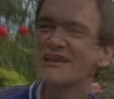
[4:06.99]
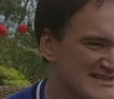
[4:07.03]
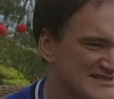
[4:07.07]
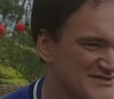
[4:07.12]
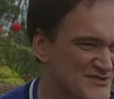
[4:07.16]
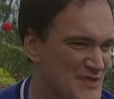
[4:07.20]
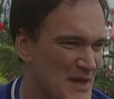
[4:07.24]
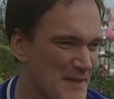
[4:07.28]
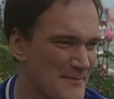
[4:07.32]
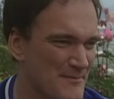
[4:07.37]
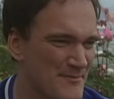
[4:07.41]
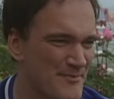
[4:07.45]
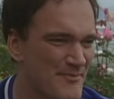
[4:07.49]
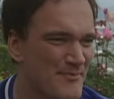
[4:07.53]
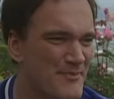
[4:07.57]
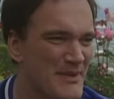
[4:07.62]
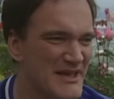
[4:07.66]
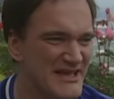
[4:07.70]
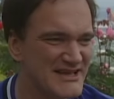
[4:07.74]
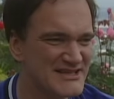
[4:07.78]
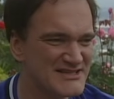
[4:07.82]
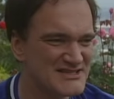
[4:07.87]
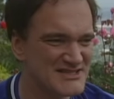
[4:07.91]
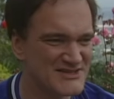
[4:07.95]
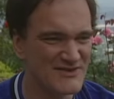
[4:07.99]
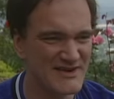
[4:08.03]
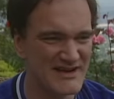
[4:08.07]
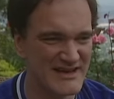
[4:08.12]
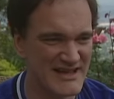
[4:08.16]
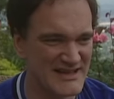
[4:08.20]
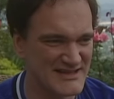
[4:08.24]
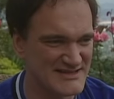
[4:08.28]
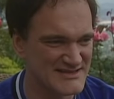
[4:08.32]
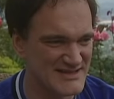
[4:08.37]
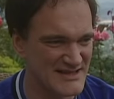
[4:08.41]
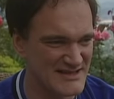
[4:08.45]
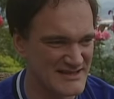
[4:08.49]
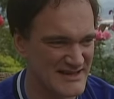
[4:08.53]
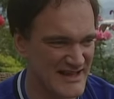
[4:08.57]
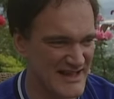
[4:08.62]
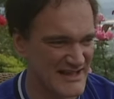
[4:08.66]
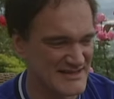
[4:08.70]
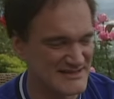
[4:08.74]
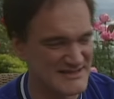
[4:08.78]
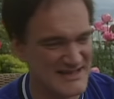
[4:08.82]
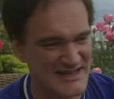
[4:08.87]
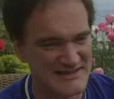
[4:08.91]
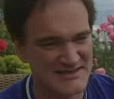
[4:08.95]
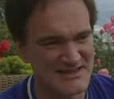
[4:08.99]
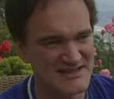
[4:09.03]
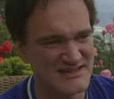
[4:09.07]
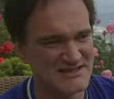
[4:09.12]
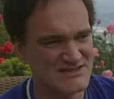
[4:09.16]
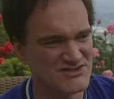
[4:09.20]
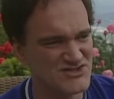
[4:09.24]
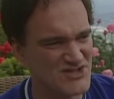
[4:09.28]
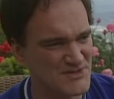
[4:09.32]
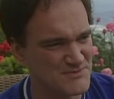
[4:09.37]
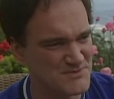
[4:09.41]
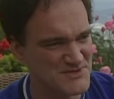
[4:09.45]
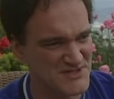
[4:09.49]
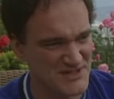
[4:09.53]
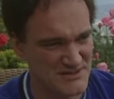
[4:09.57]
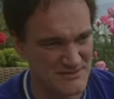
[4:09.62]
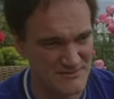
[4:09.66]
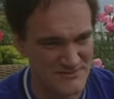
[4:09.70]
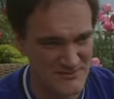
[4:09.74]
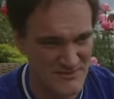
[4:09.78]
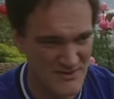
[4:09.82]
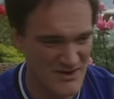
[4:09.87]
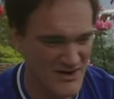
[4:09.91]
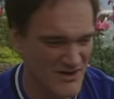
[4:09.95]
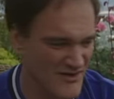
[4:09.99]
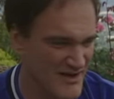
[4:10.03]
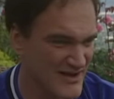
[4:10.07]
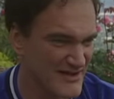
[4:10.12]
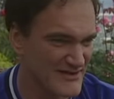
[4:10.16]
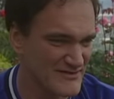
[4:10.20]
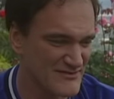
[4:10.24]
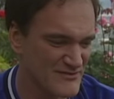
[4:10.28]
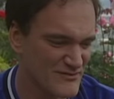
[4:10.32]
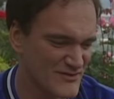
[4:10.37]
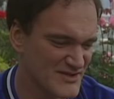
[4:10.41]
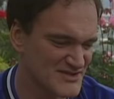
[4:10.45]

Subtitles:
It's the big screening at Sundance at the Egyptian, all right?